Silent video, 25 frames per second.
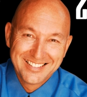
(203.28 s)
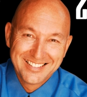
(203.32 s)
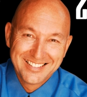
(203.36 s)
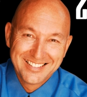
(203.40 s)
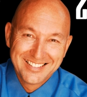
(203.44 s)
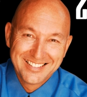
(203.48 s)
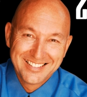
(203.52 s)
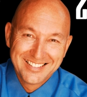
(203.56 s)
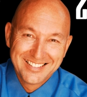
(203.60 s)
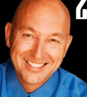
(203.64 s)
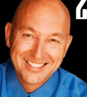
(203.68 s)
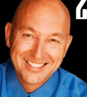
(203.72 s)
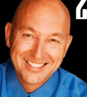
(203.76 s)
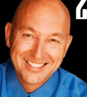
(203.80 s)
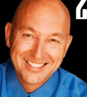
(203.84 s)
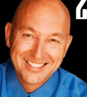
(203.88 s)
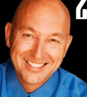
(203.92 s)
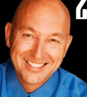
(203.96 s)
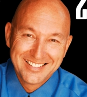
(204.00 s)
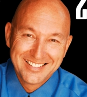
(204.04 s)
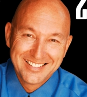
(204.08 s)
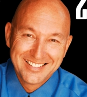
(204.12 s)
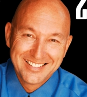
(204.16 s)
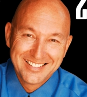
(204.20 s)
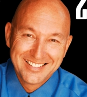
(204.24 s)

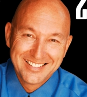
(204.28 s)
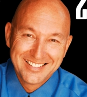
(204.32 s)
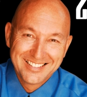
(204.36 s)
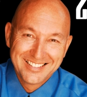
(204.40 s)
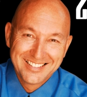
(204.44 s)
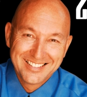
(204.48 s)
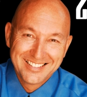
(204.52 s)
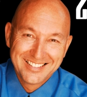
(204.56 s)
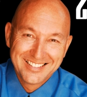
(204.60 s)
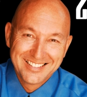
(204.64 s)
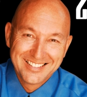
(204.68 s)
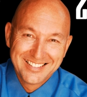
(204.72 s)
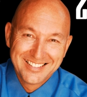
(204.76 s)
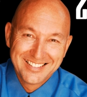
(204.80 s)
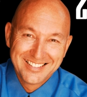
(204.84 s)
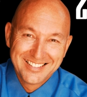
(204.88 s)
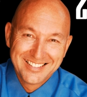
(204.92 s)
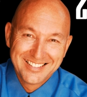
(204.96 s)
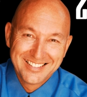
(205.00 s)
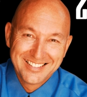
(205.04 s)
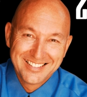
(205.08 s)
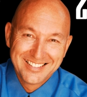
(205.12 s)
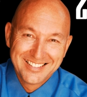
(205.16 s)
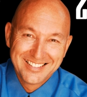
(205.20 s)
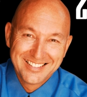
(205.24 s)

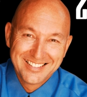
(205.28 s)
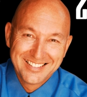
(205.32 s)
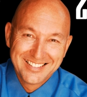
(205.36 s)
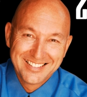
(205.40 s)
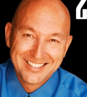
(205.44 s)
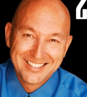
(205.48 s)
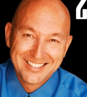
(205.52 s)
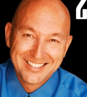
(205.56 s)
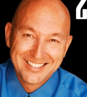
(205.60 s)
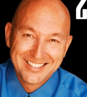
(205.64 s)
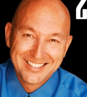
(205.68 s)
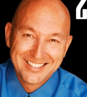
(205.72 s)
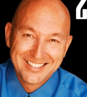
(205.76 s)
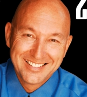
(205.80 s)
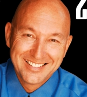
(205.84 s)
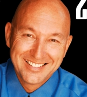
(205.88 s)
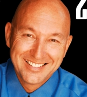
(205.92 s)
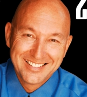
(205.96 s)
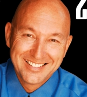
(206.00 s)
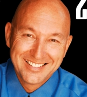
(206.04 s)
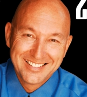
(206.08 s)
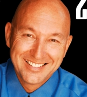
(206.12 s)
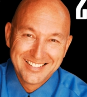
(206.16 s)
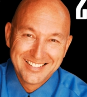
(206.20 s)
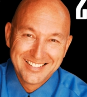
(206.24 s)

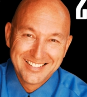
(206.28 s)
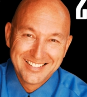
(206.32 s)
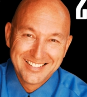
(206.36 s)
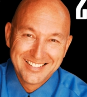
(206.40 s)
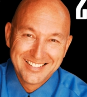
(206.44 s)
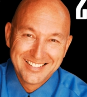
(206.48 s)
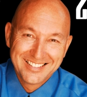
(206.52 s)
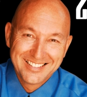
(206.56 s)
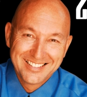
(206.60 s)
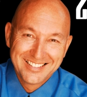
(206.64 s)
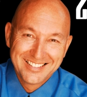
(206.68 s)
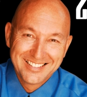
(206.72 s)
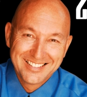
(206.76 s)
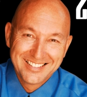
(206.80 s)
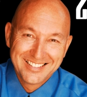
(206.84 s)
[no speech]